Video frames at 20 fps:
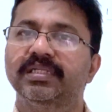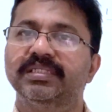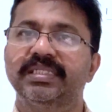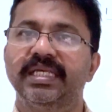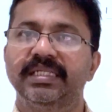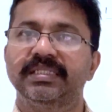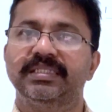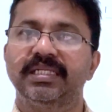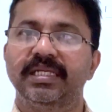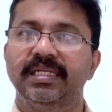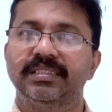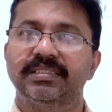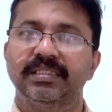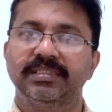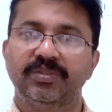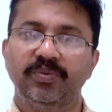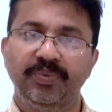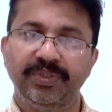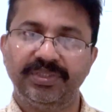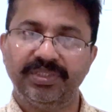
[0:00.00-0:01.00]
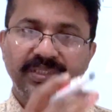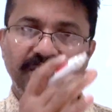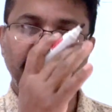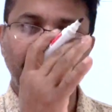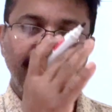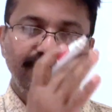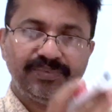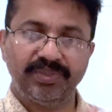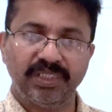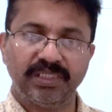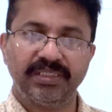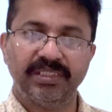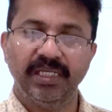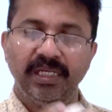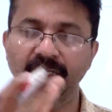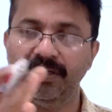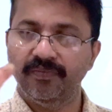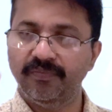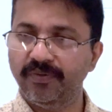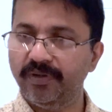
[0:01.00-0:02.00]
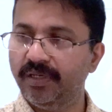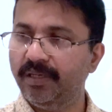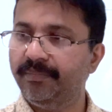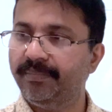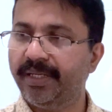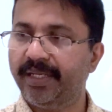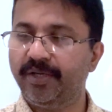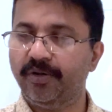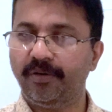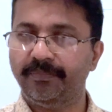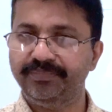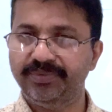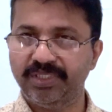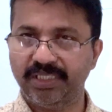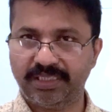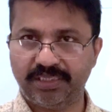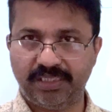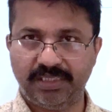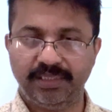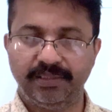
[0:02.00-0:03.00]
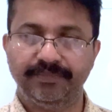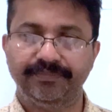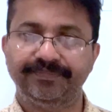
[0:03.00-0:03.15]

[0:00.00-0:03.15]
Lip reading: sentences with subject, verb, and object.